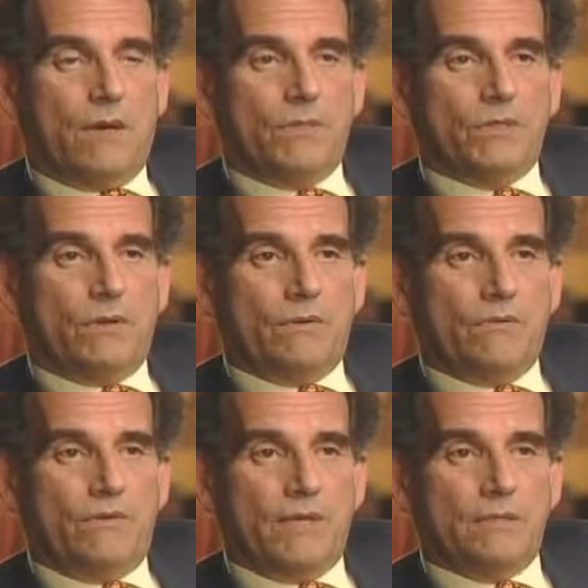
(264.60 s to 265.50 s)

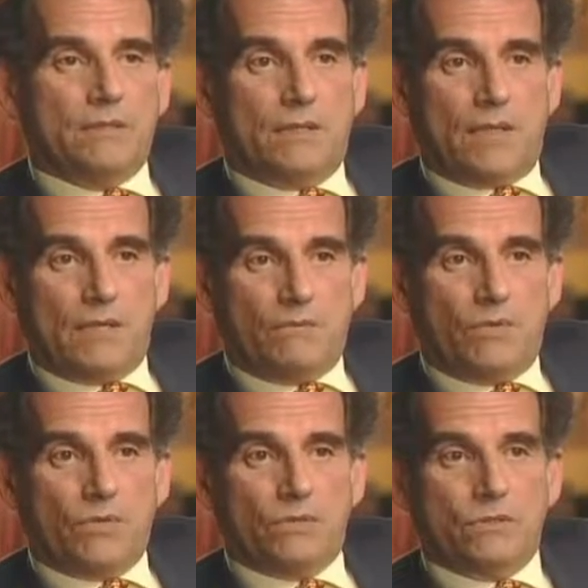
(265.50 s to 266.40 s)
arbitrary events in
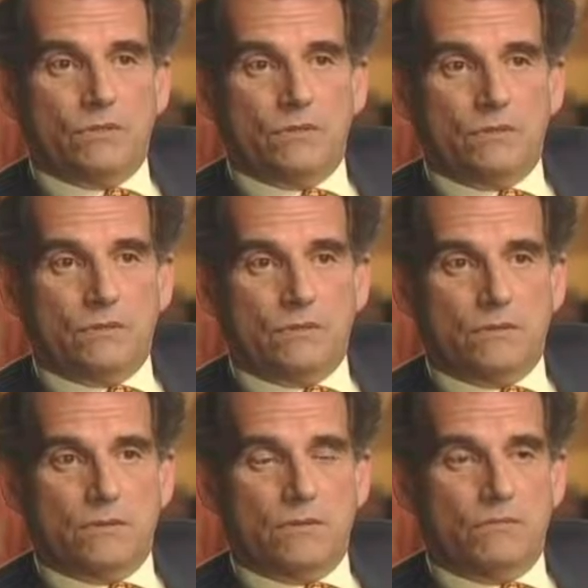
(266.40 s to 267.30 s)
either books
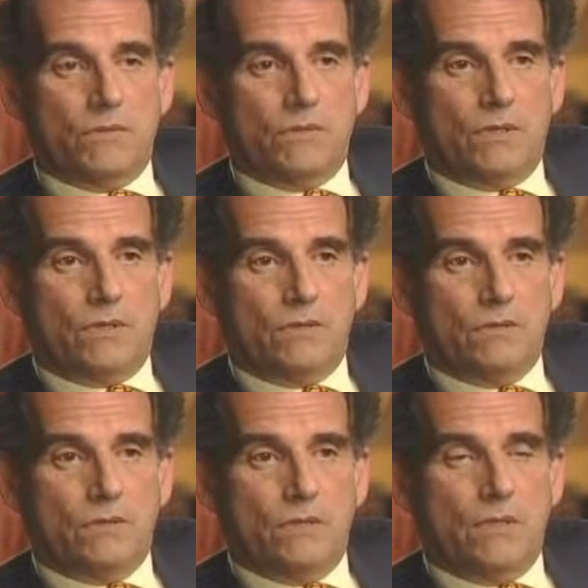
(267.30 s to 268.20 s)
or computer
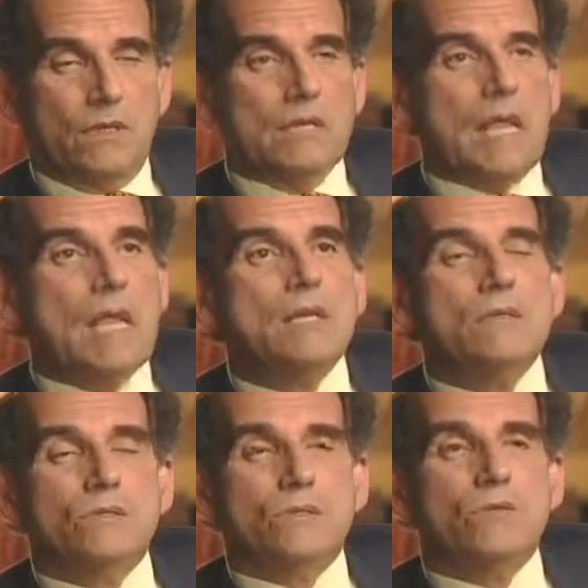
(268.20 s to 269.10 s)
codes
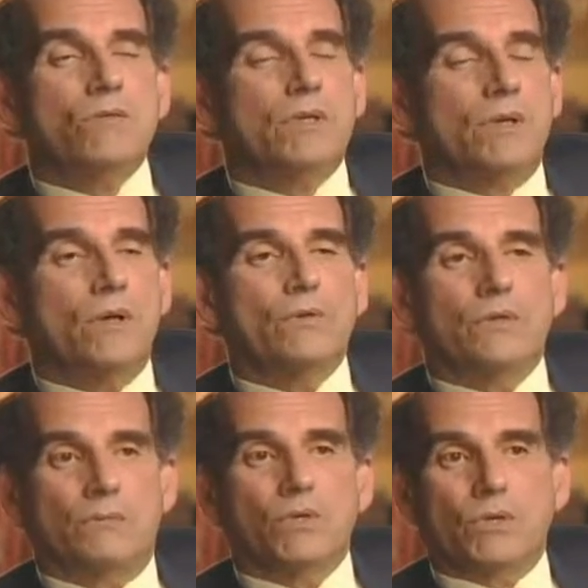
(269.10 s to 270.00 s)
tend to screw the
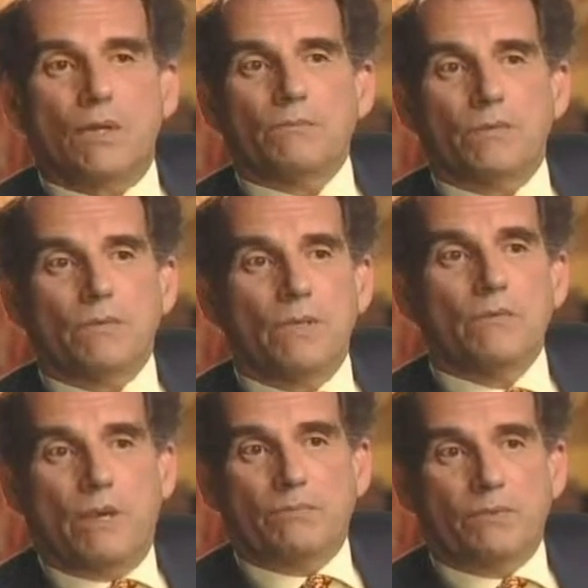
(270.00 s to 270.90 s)
code of the book up
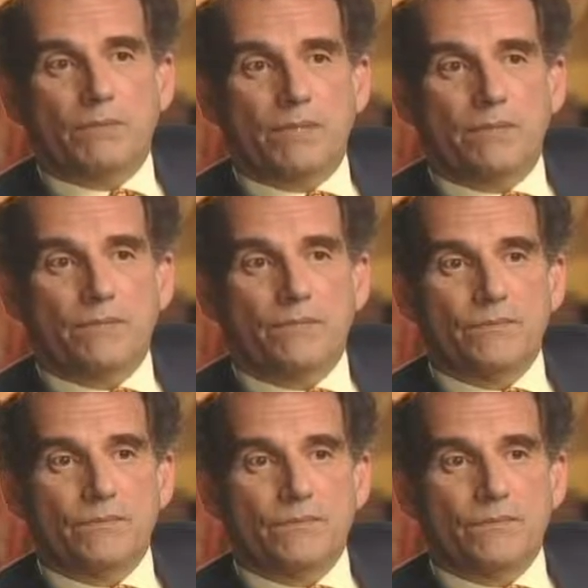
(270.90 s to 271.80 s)
irreparably.
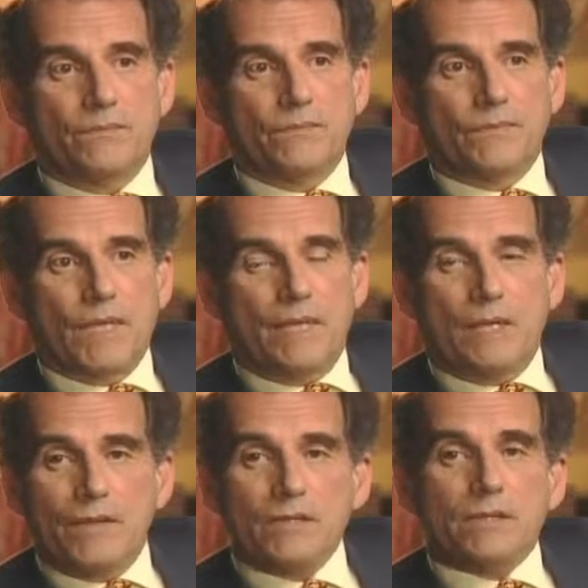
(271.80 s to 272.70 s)

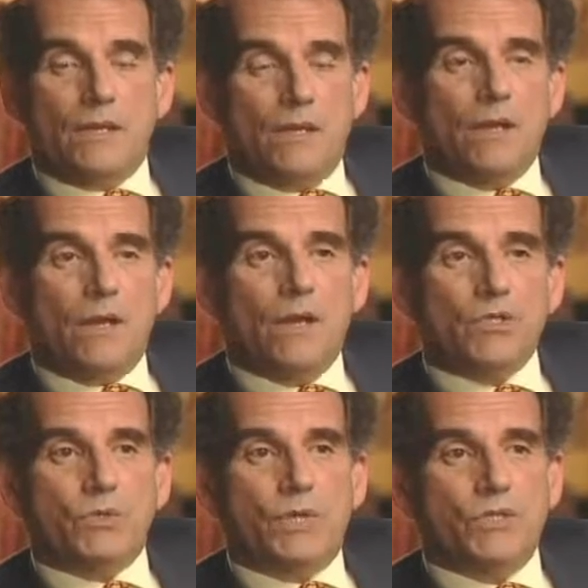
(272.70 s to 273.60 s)
Now there's a
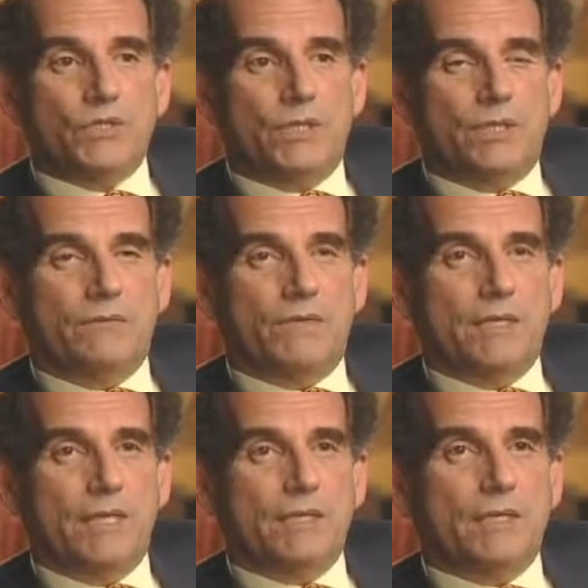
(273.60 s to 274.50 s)
large question here.
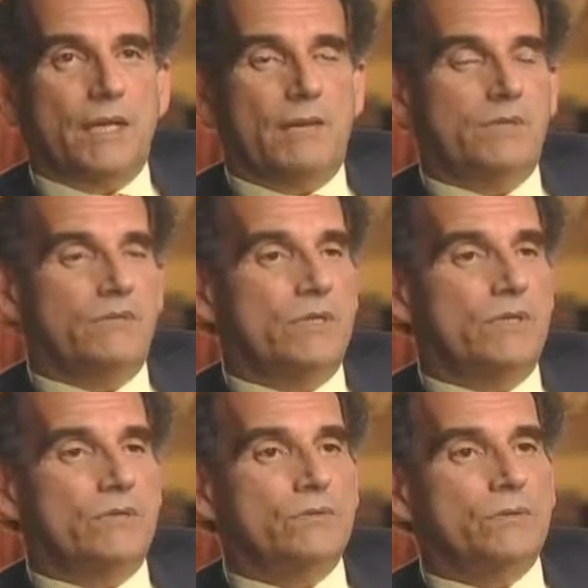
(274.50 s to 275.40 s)
If I take a copy of
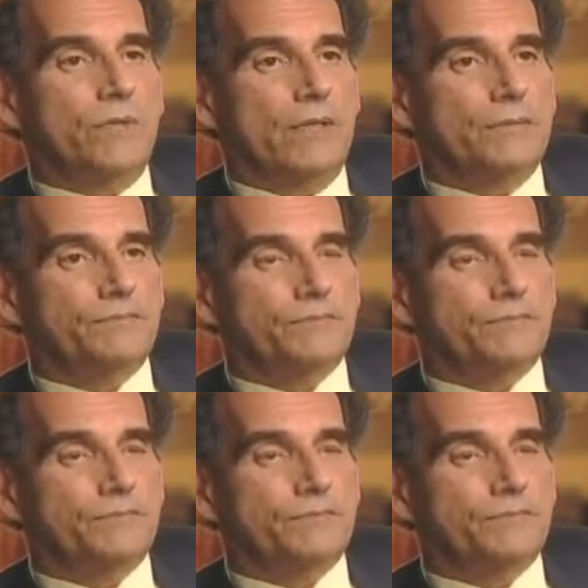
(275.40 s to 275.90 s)
Windows